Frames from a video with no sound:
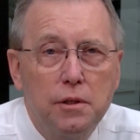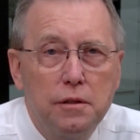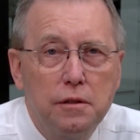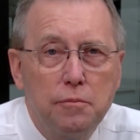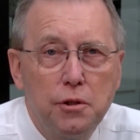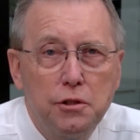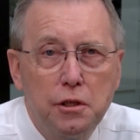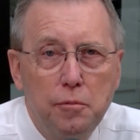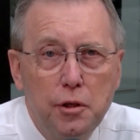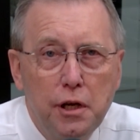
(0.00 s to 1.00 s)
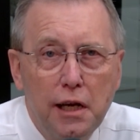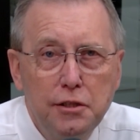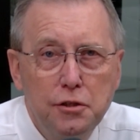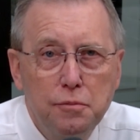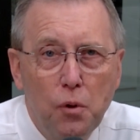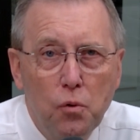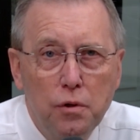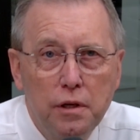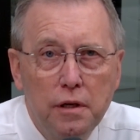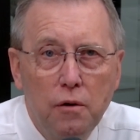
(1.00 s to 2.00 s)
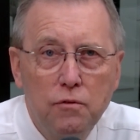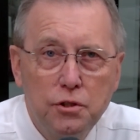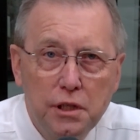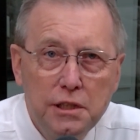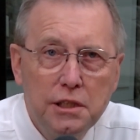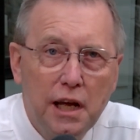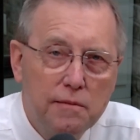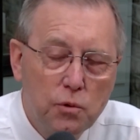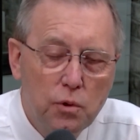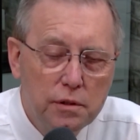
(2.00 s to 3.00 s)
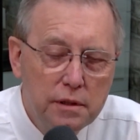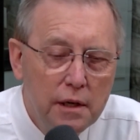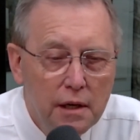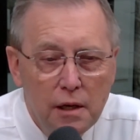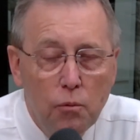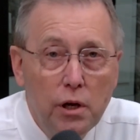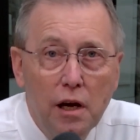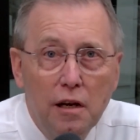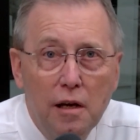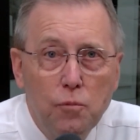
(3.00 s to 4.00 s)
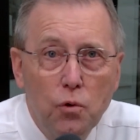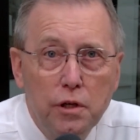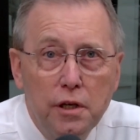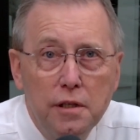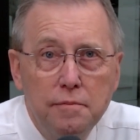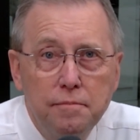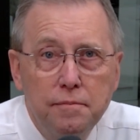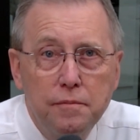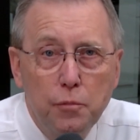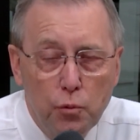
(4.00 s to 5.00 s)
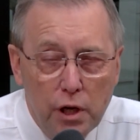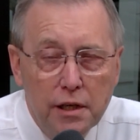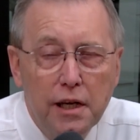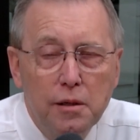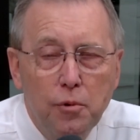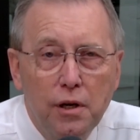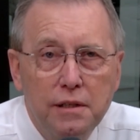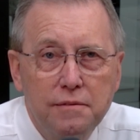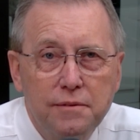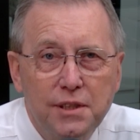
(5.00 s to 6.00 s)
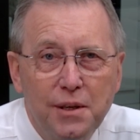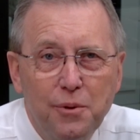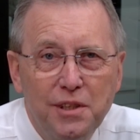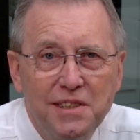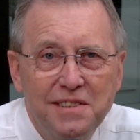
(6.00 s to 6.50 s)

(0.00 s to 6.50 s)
of the Emergency Communications Board that oversees 911. We got a lot more to come, but we got to take a break. Stay with us.